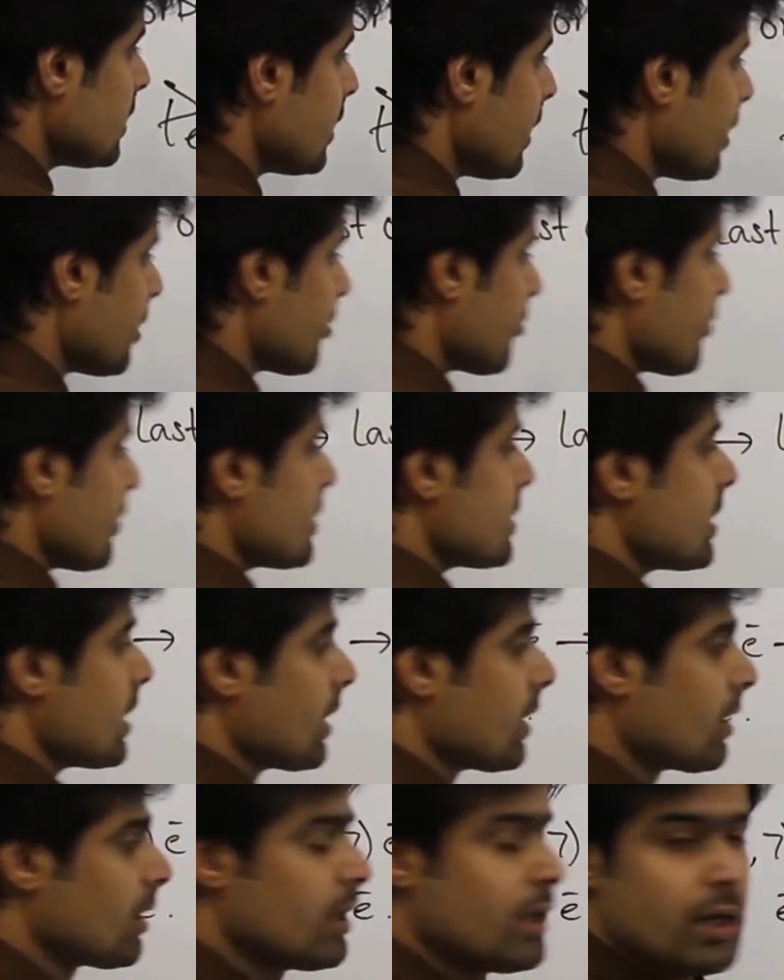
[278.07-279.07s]

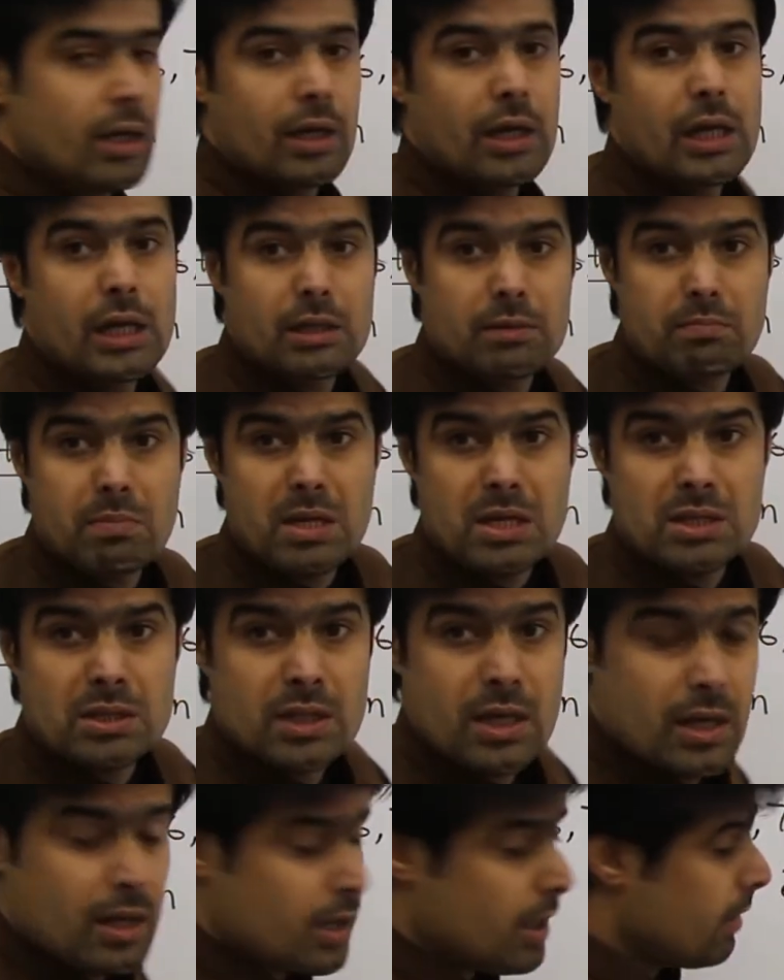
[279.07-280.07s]
increasing. It
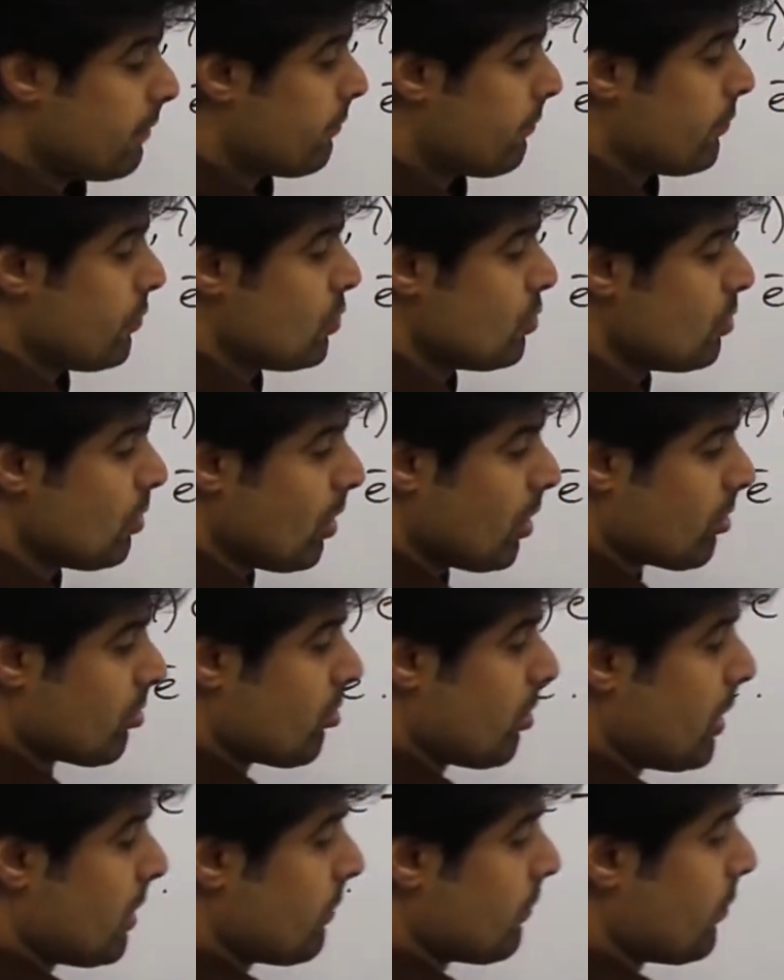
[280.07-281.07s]
means if you are
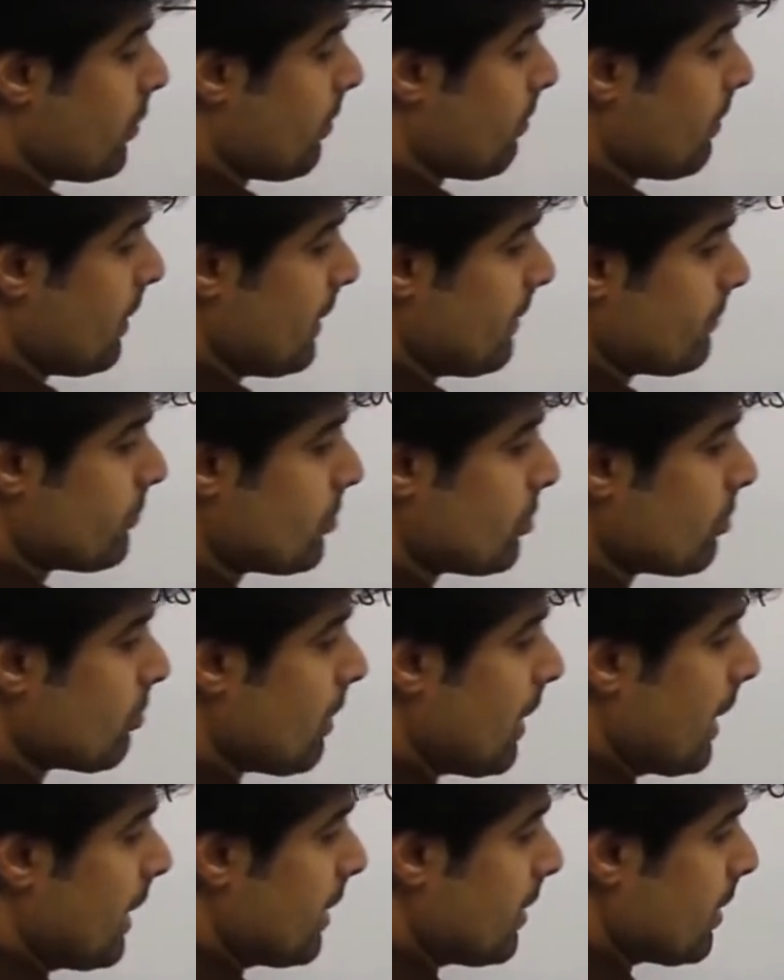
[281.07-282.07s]
going from left to
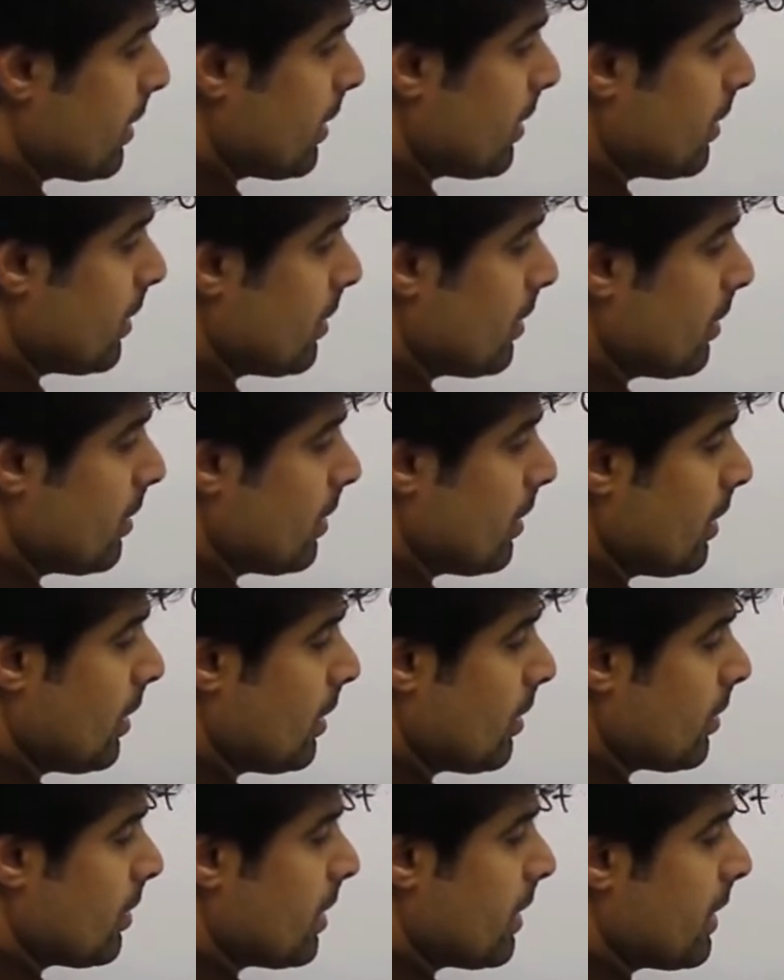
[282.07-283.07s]
right,
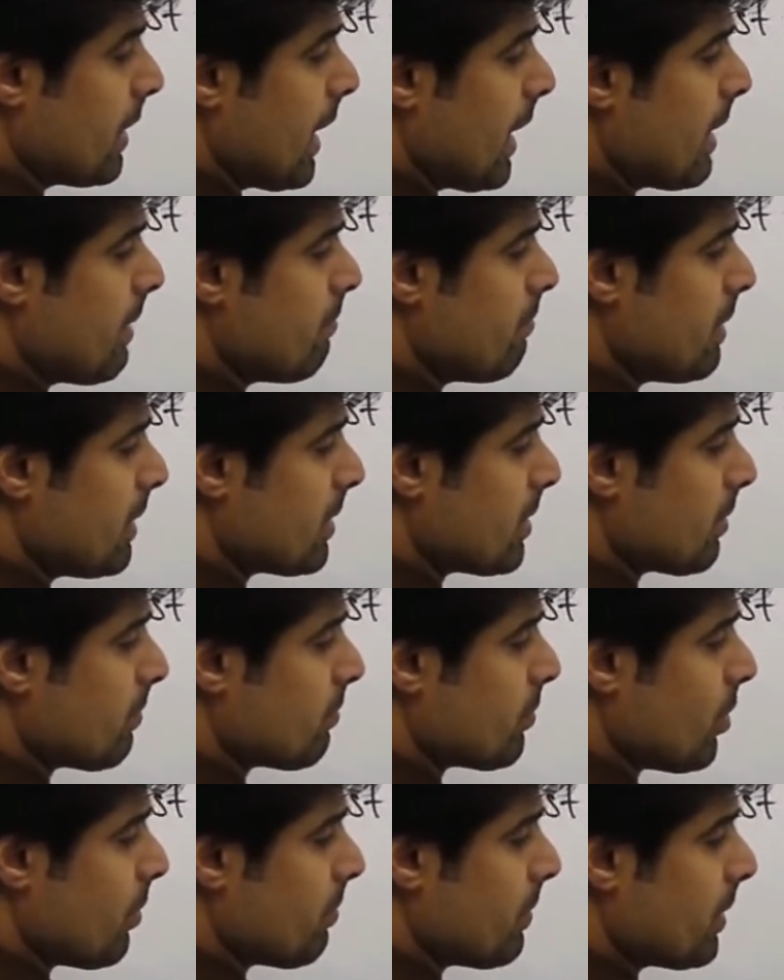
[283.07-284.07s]
the non-metal
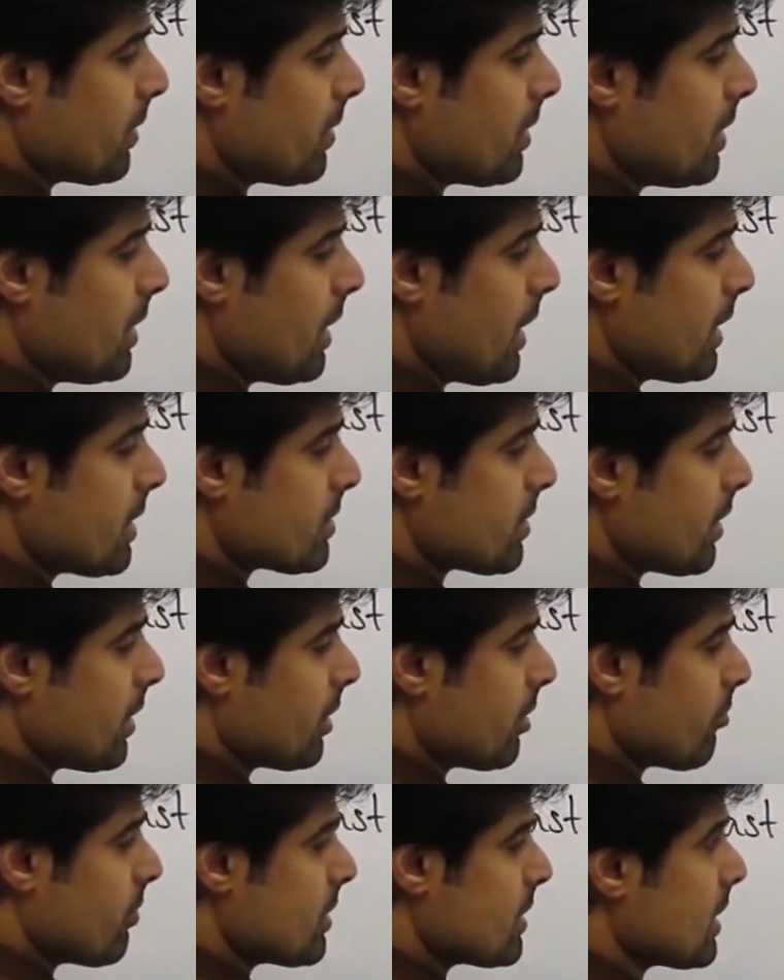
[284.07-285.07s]
property is
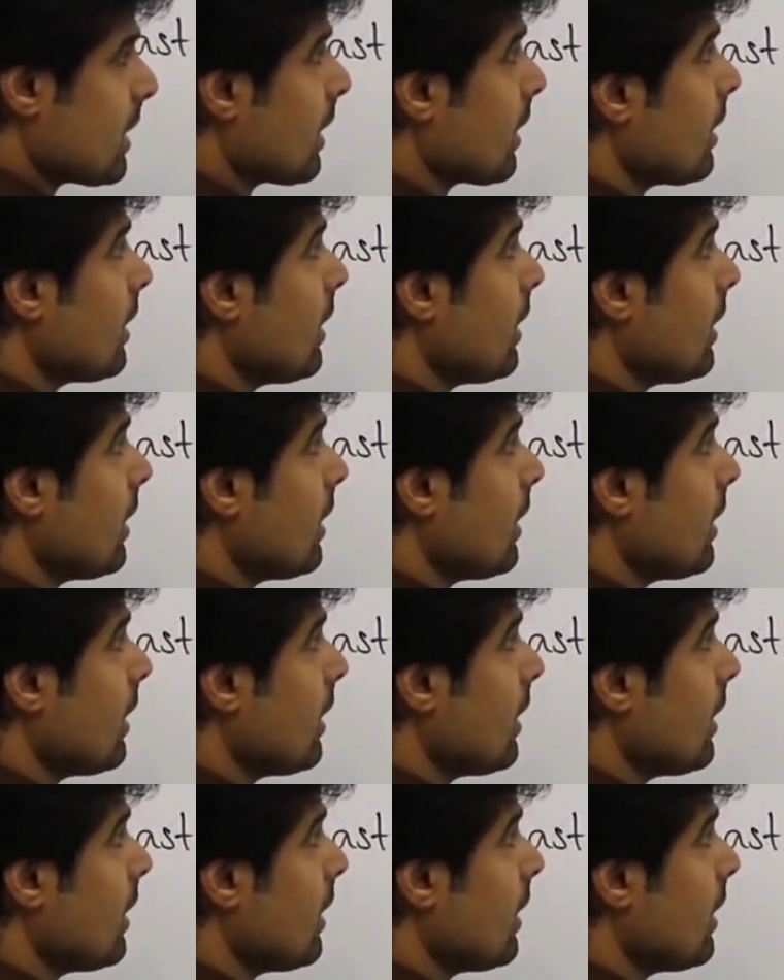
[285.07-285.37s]
increasing